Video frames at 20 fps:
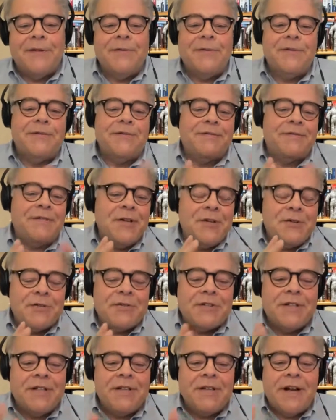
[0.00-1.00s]
I was
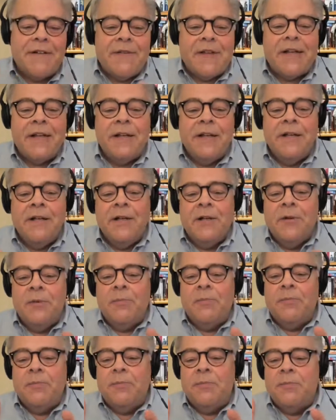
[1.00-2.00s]
interested. Everything,
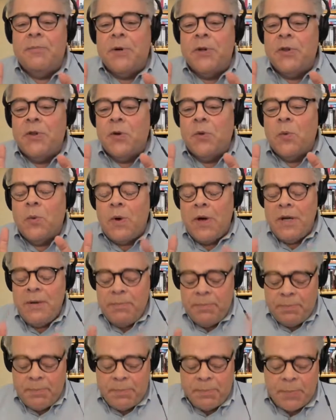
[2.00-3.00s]
but the one